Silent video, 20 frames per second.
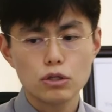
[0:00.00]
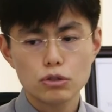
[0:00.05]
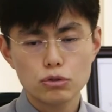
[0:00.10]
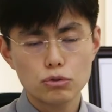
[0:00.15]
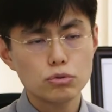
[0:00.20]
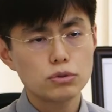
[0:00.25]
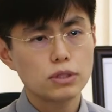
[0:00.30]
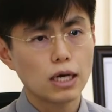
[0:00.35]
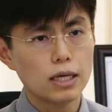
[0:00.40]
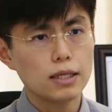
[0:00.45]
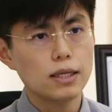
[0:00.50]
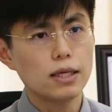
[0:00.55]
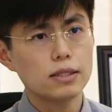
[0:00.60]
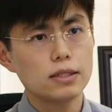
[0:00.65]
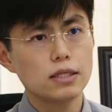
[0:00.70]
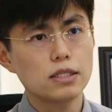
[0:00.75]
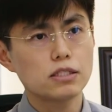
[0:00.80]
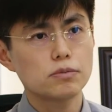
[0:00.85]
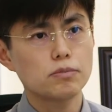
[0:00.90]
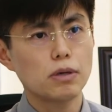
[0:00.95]
to dilate
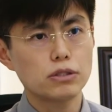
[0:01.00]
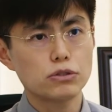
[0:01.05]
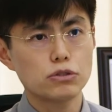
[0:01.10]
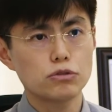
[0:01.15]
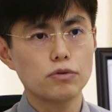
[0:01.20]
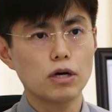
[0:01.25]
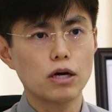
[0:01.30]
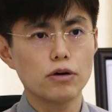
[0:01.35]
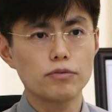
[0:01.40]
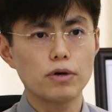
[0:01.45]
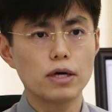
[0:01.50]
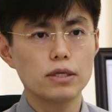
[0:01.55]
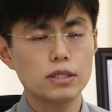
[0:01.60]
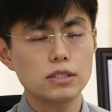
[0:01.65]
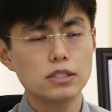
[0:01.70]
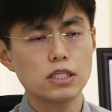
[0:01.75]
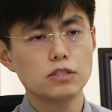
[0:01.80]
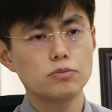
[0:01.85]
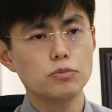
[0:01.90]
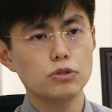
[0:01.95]
this mitral valve. And
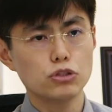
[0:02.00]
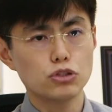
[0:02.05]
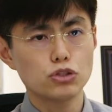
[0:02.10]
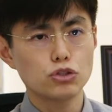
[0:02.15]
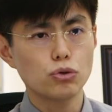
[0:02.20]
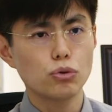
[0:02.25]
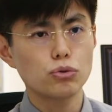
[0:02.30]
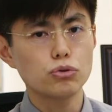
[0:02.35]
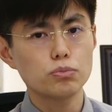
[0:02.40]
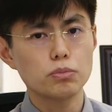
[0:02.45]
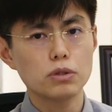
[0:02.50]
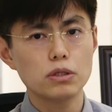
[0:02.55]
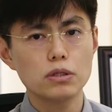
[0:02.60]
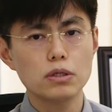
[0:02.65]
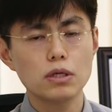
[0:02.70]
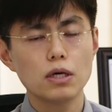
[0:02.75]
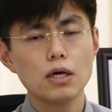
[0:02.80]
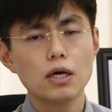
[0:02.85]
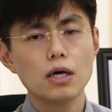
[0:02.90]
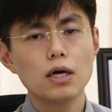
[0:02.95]
this has been shown to be